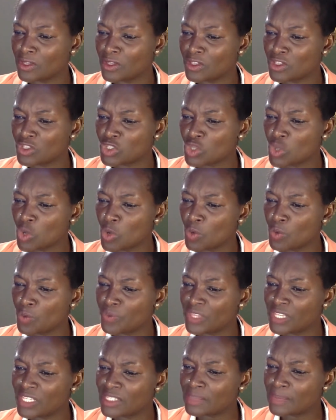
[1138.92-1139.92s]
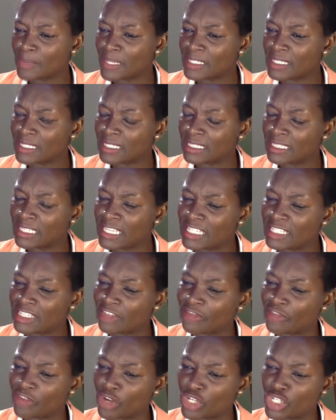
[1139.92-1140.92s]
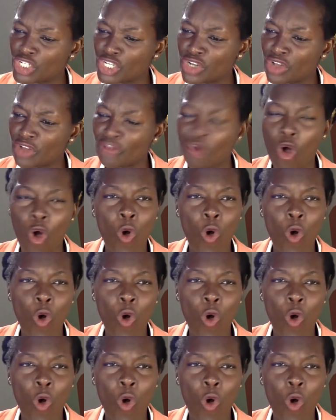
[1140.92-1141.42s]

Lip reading: so this basically is a version of